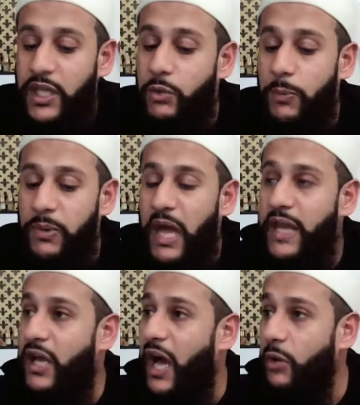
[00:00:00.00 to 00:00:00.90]
He
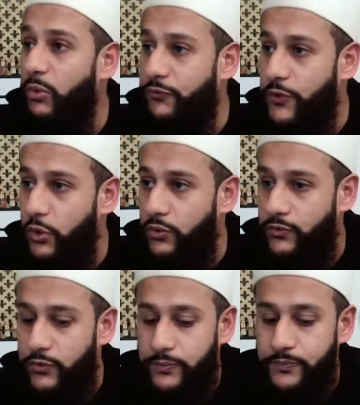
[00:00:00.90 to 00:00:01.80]
replied, I
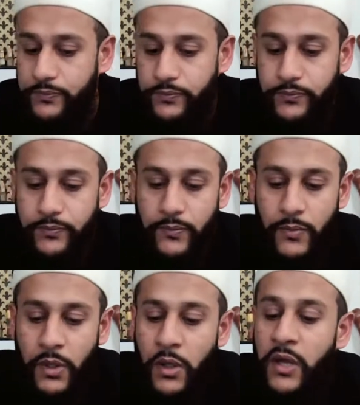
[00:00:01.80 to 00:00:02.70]
refuse.
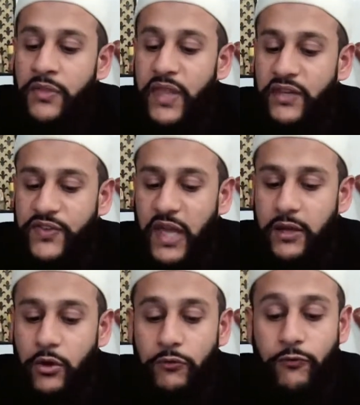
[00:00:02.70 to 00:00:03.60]
They
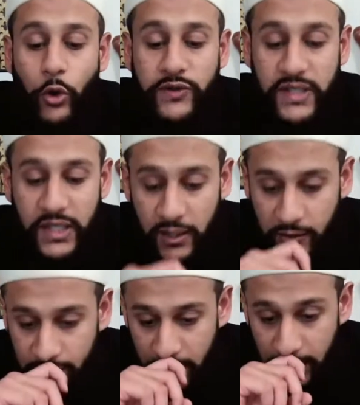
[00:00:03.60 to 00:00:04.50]
said, 40
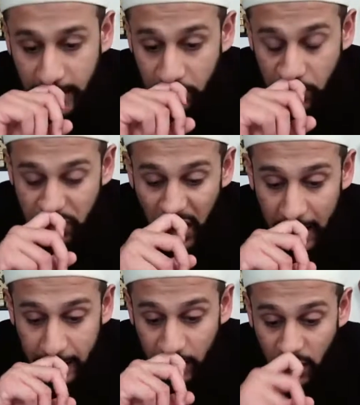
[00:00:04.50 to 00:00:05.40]
years. He
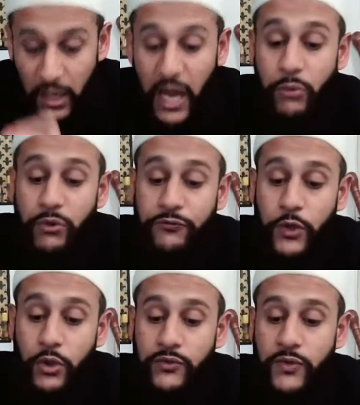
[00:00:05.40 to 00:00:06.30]
replied, I
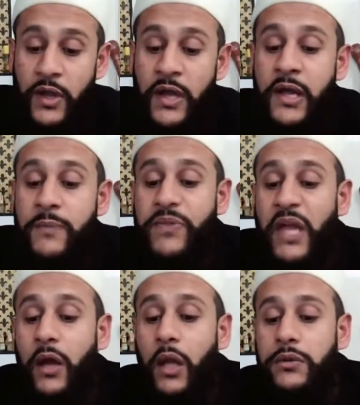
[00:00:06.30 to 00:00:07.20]
refuse.
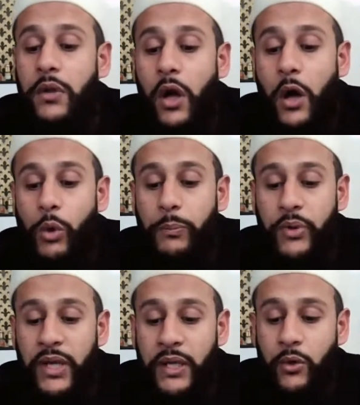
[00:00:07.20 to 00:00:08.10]
Then Allah will
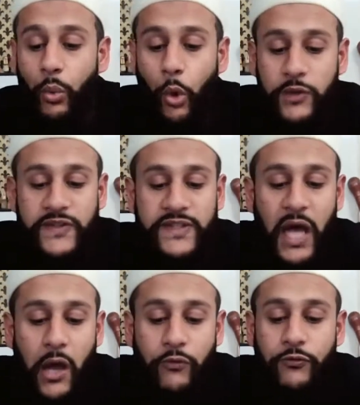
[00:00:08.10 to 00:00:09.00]
bring water
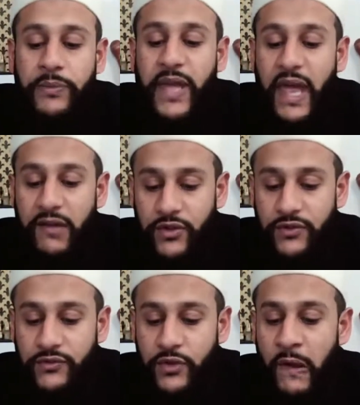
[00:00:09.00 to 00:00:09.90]
down from the
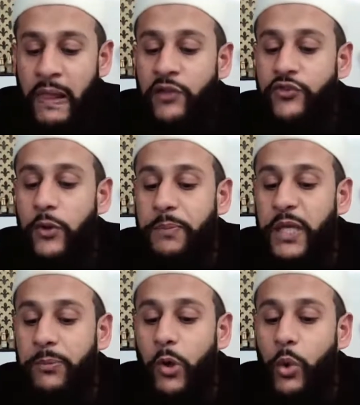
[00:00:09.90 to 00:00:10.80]
heavens so
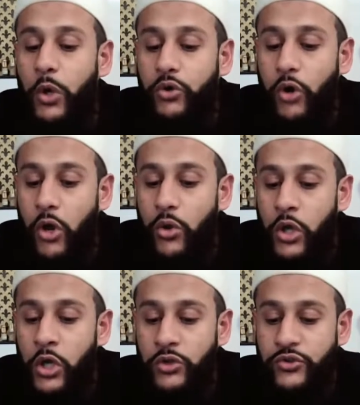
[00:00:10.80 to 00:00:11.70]
people will grow
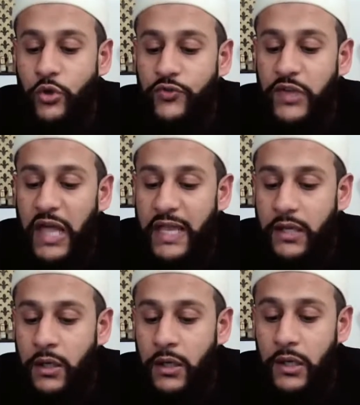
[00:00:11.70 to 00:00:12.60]
just like
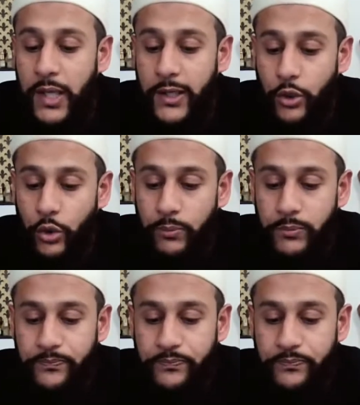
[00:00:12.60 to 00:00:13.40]
legume.